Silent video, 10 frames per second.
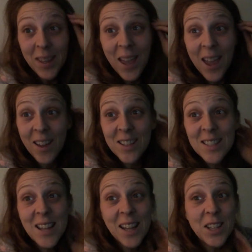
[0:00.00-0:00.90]
yeah, it's
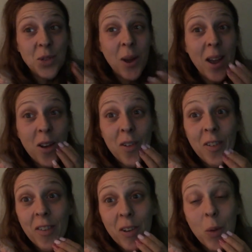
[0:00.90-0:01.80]
day 12,
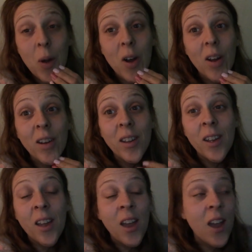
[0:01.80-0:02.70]
everyone.
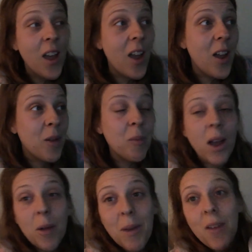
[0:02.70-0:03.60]

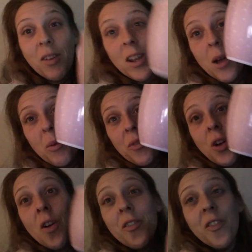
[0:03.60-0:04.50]
I'm having a cup of
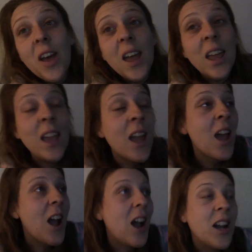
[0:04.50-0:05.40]
coffee.
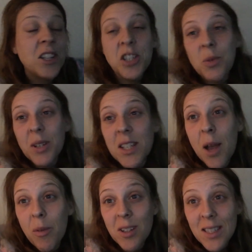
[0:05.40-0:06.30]
I just wanted to
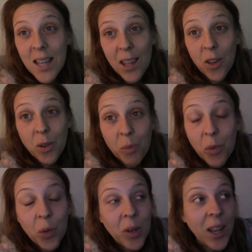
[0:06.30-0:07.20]
come on and say good
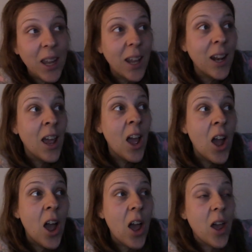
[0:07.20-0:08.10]
morning.
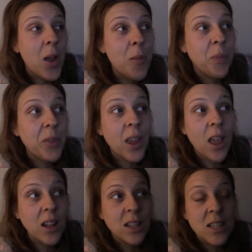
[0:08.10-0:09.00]

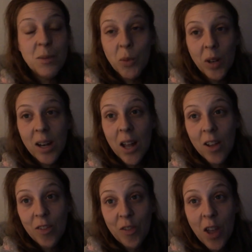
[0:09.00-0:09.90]
This morning
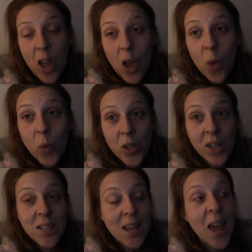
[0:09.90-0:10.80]
I've
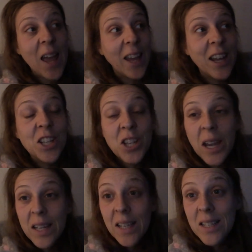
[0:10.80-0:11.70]
ordered a
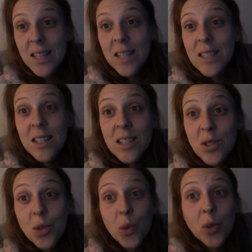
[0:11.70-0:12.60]
JD
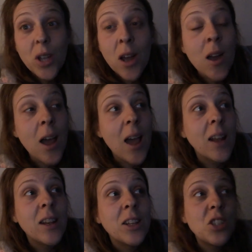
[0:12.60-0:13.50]
seasonings order,
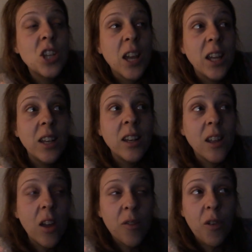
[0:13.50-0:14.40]
and Jane
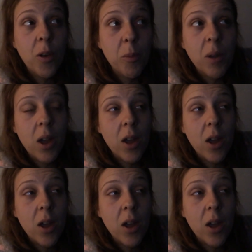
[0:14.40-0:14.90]
from